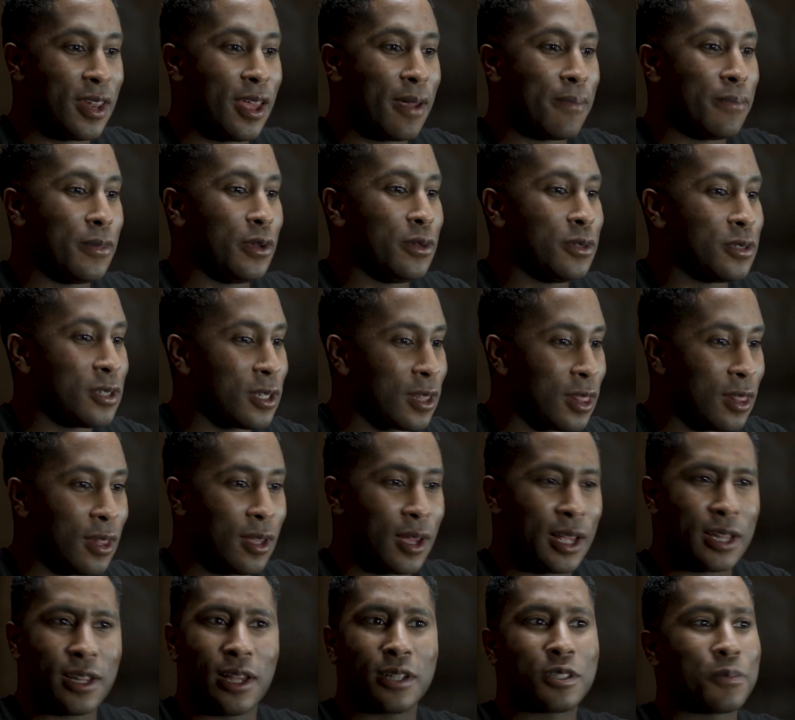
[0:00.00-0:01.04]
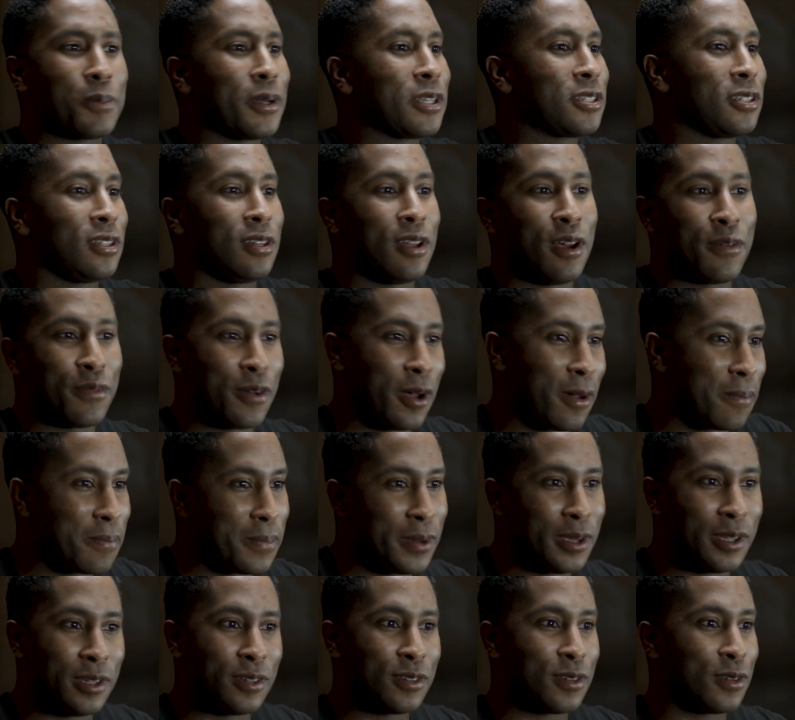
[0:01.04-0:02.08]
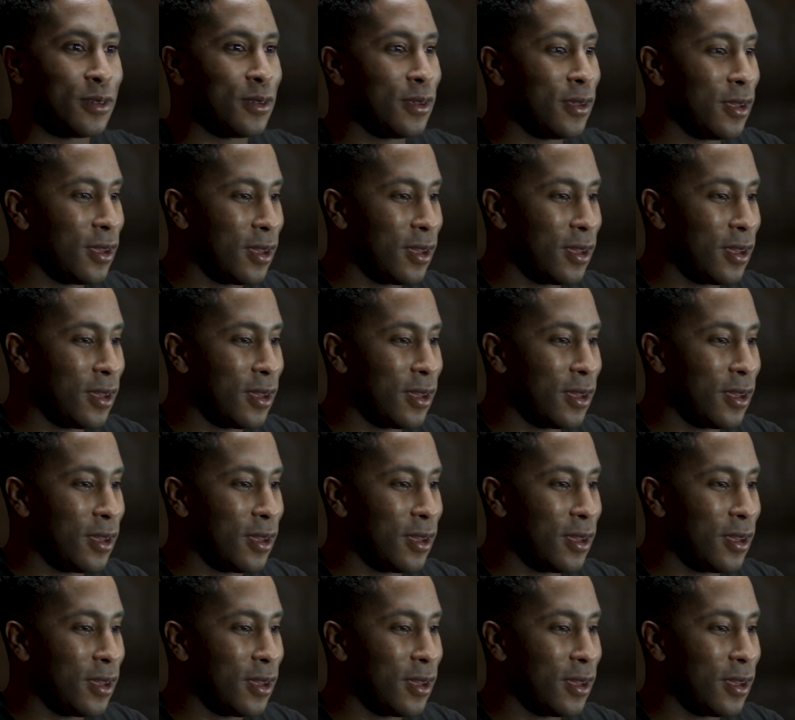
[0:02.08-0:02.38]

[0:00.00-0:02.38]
that music. I especially love upbeat.